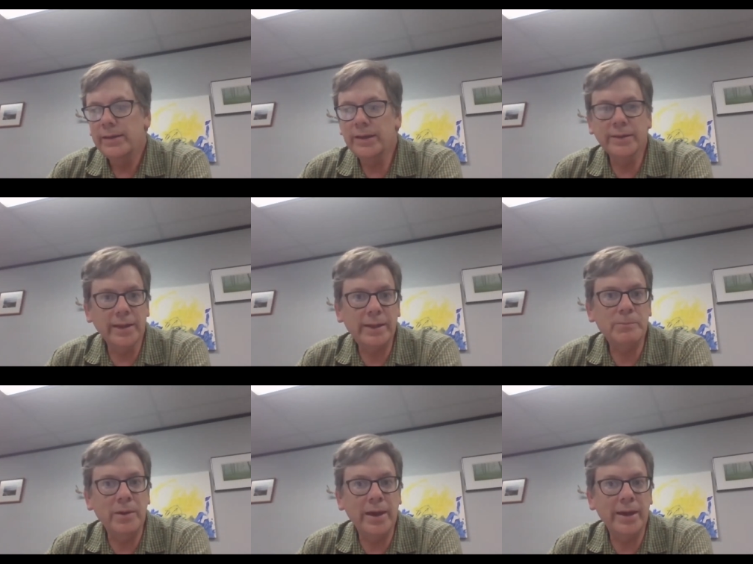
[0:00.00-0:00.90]
in like
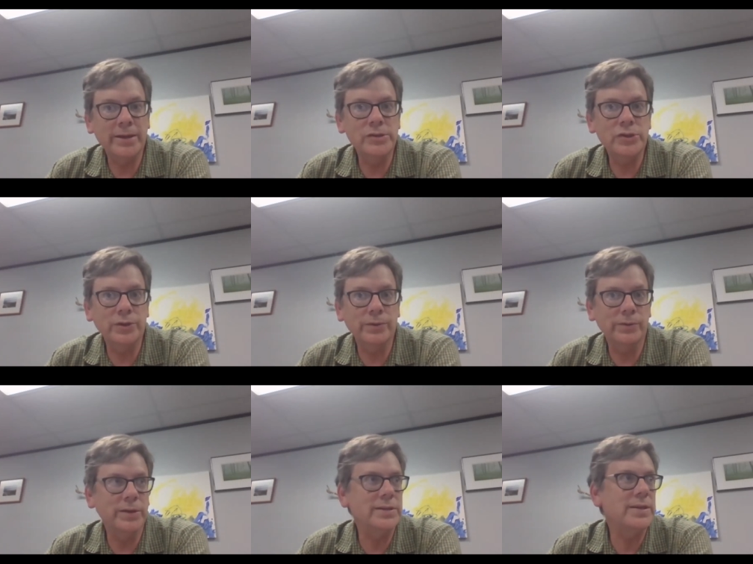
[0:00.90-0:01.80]
May and
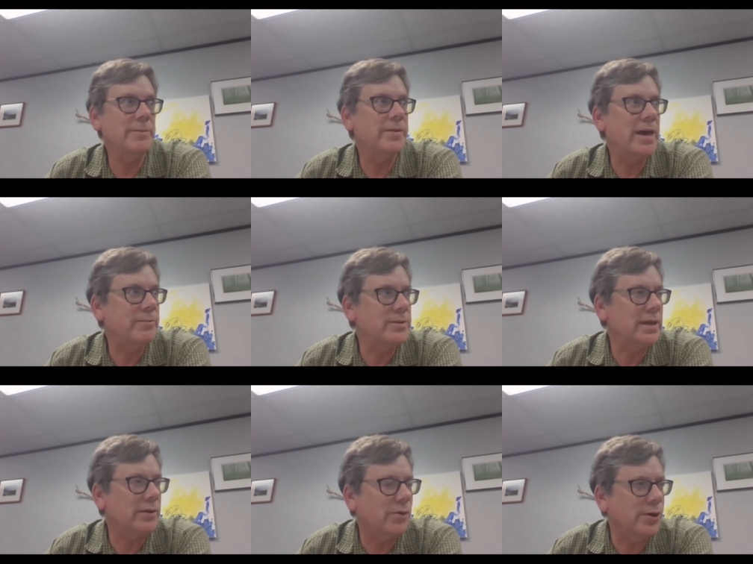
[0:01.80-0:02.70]
June, and some of that was
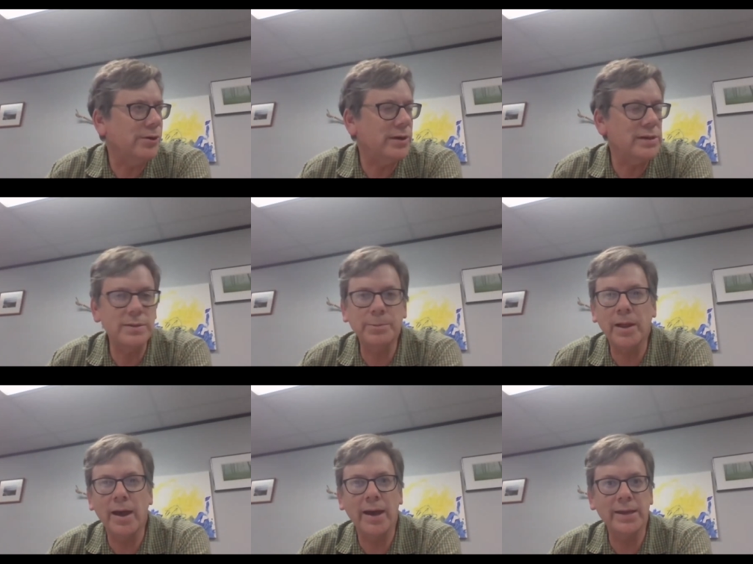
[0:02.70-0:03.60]
like ordering
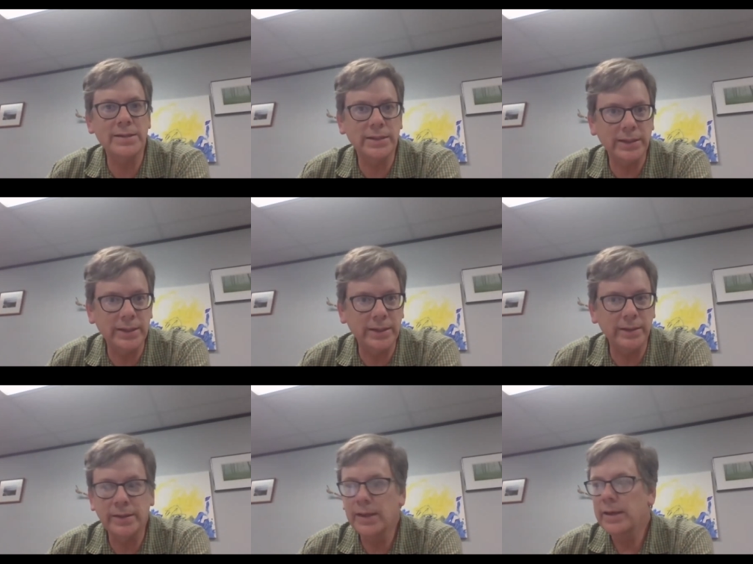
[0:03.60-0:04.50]
supplies and getting